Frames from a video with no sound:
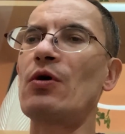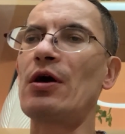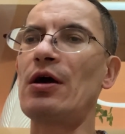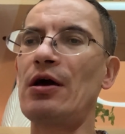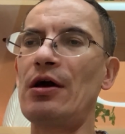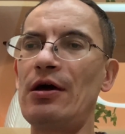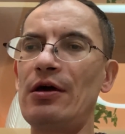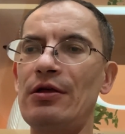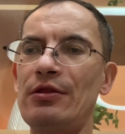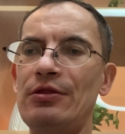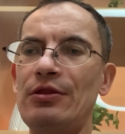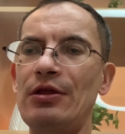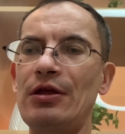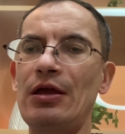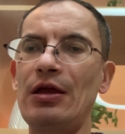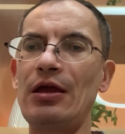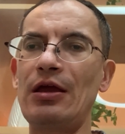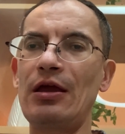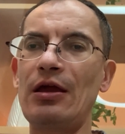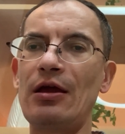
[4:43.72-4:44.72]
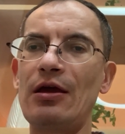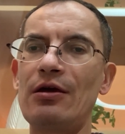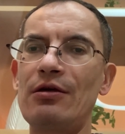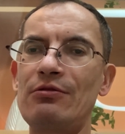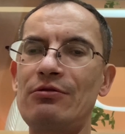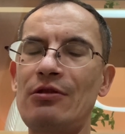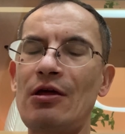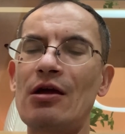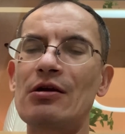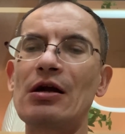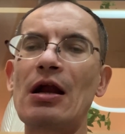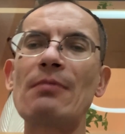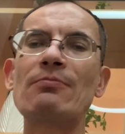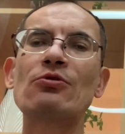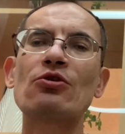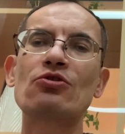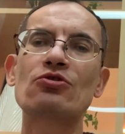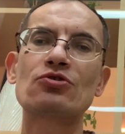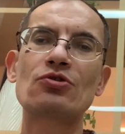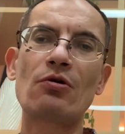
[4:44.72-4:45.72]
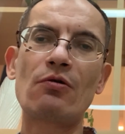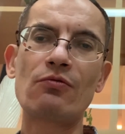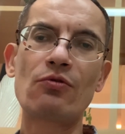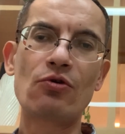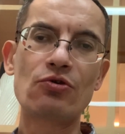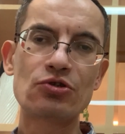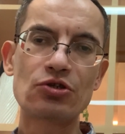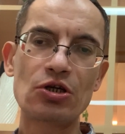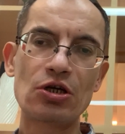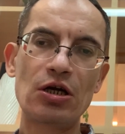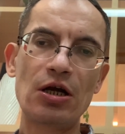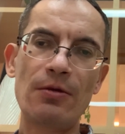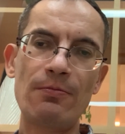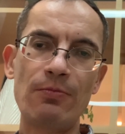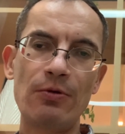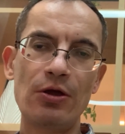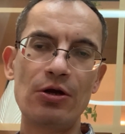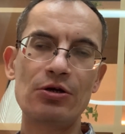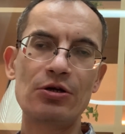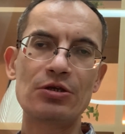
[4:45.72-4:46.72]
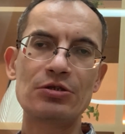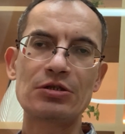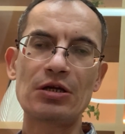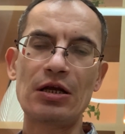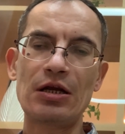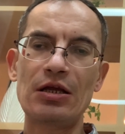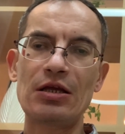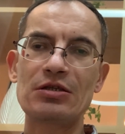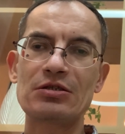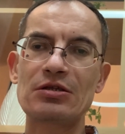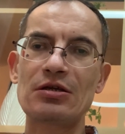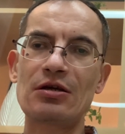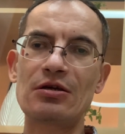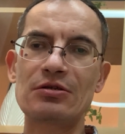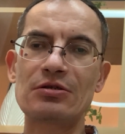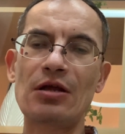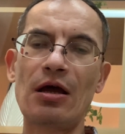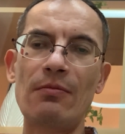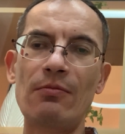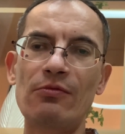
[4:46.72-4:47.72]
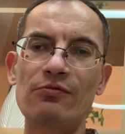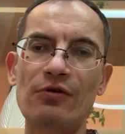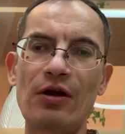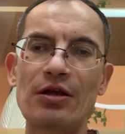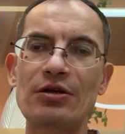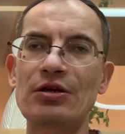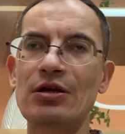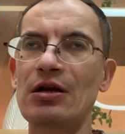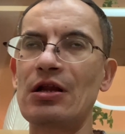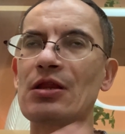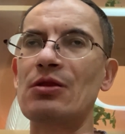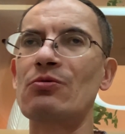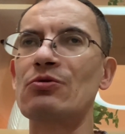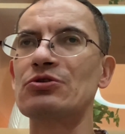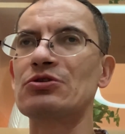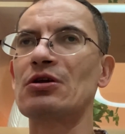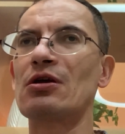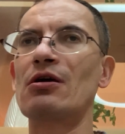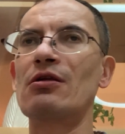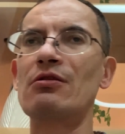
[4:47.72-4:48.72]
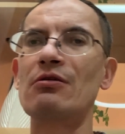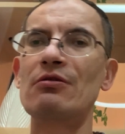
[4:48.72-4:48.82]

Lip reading: were the remnants of those early periods at his time writing. There is